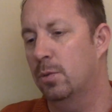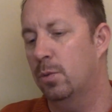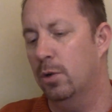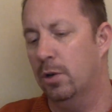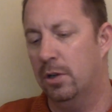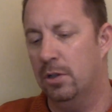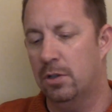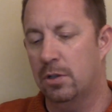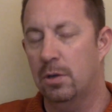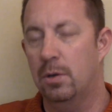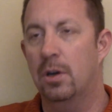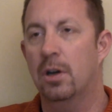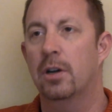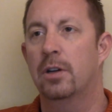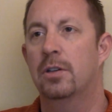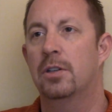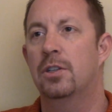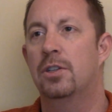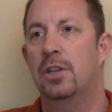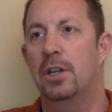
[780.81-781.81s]
working so
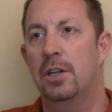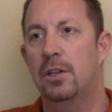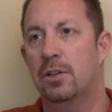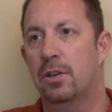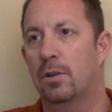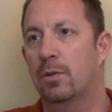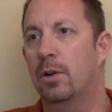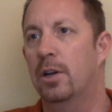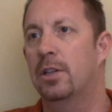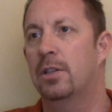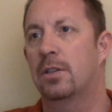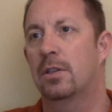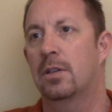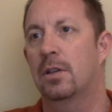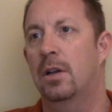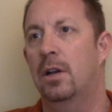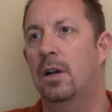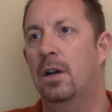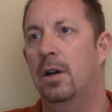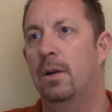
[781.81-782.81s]
hard to change our rights,
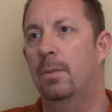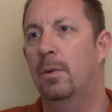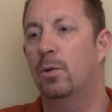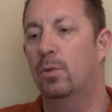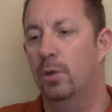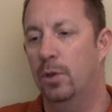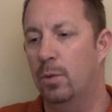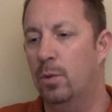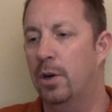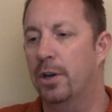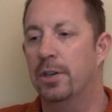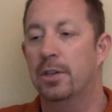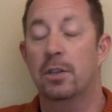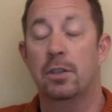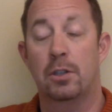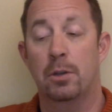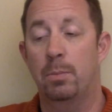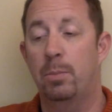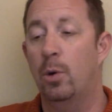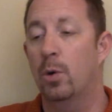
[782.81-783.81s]
I really wanted to
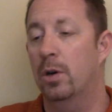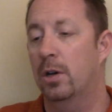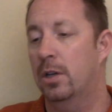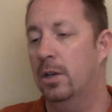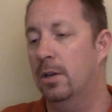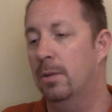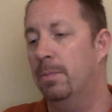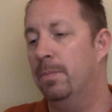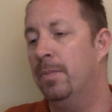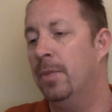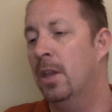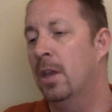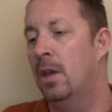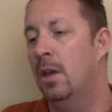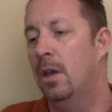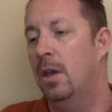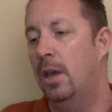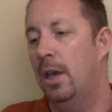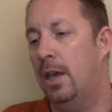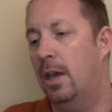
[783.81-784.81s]
support him.
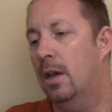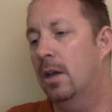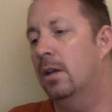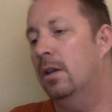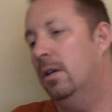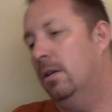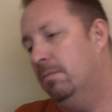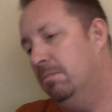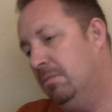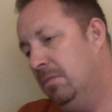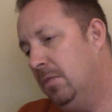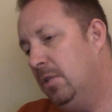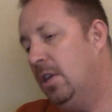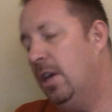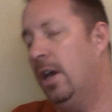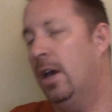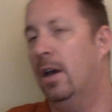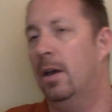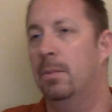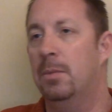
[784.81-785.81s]
And
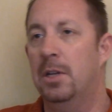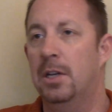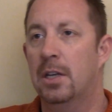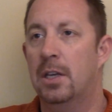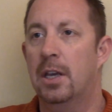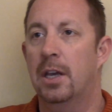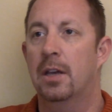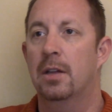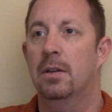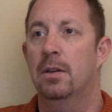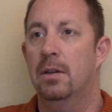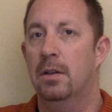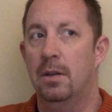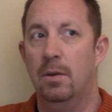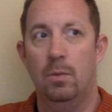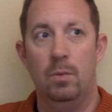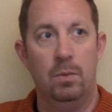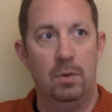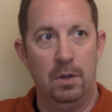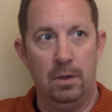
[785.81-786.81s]
yeah, I mean, again,
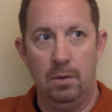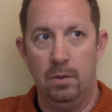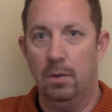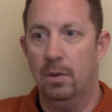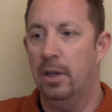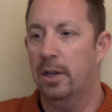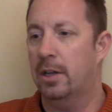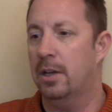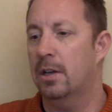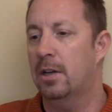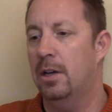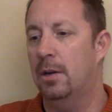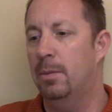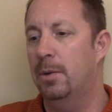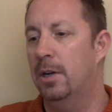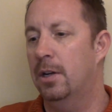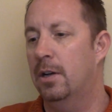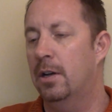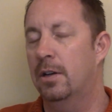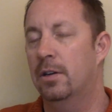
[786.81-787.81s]
like I
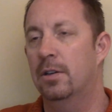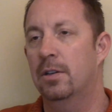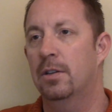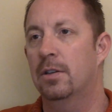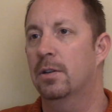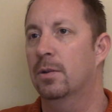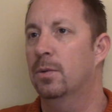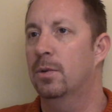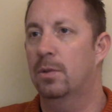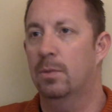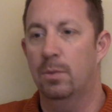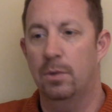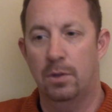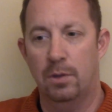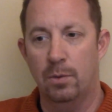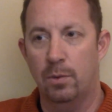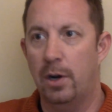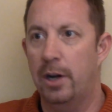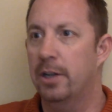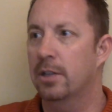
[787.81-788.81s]
commented on earlier, with
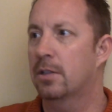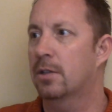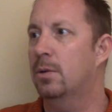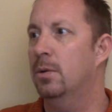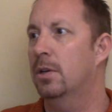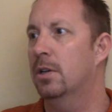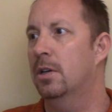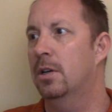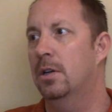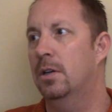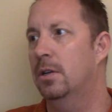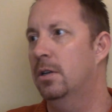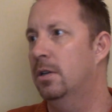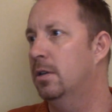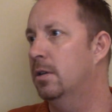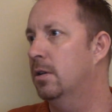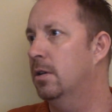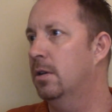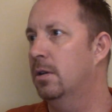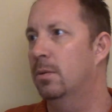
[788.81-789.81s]
the riots going on
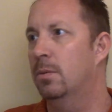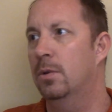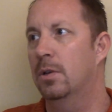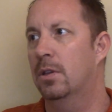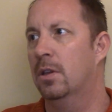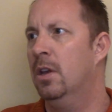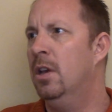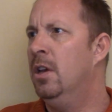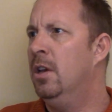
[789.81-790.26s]
and with